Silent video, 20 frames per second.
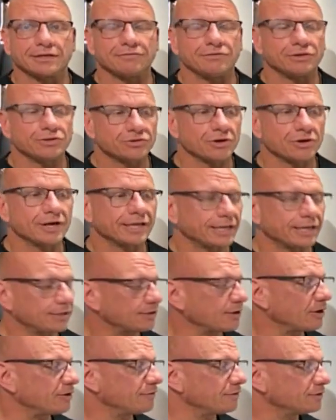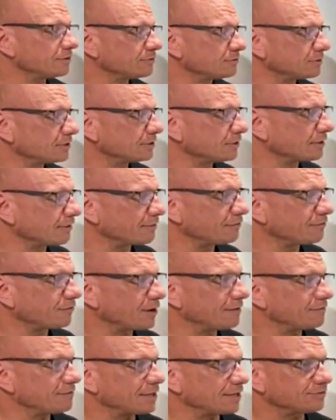If you're trying to get over
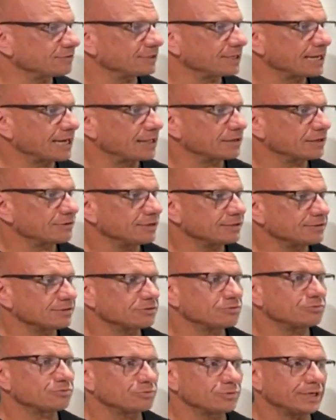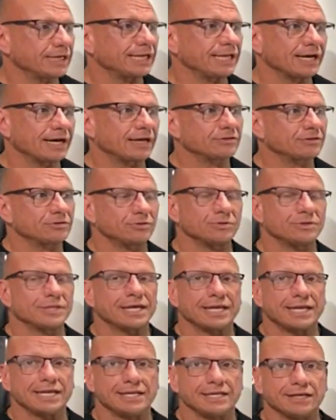5,000 calories, it's really hard to do
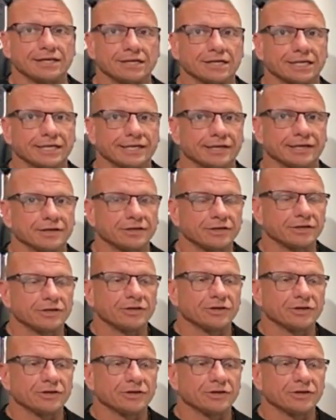that eating clean.